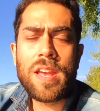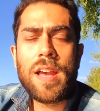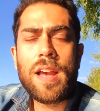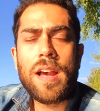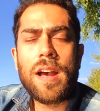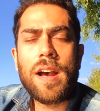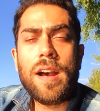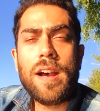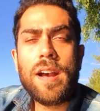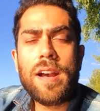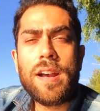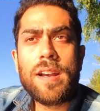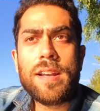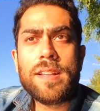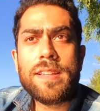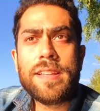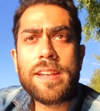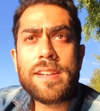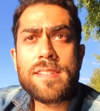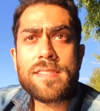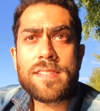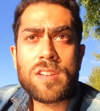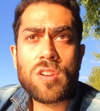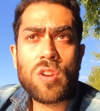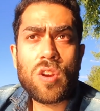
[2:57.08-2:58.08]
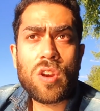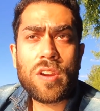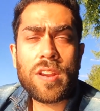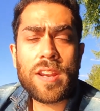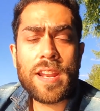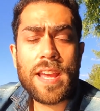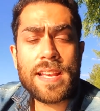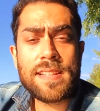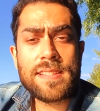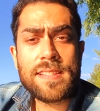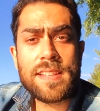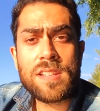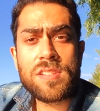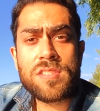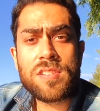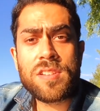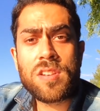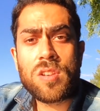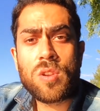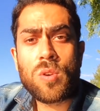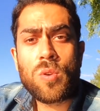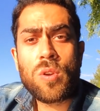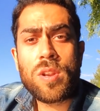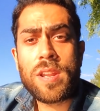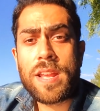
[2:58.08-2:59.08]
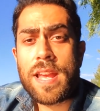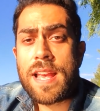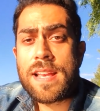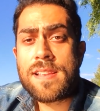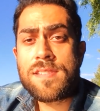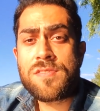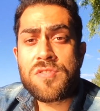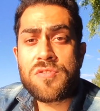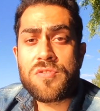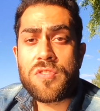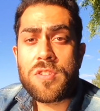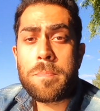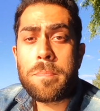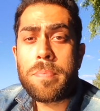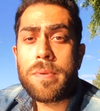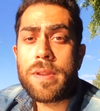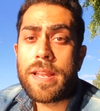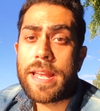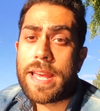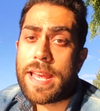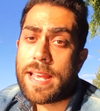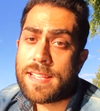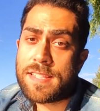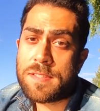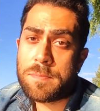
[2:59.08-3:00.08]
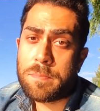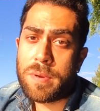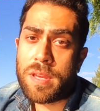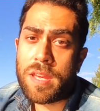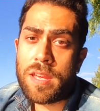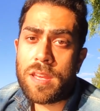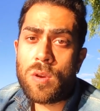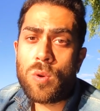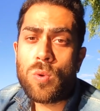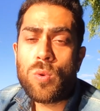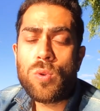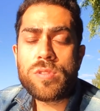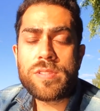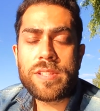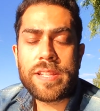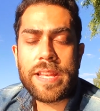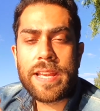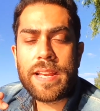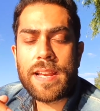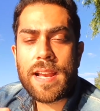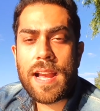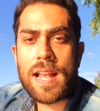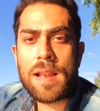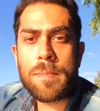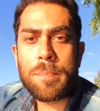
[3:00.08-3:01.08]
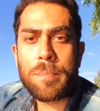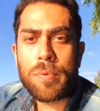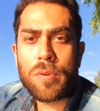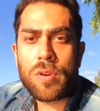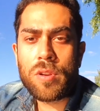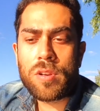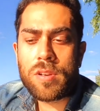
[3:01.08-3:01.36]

there is an organization known as Triple SB, whose link I'll put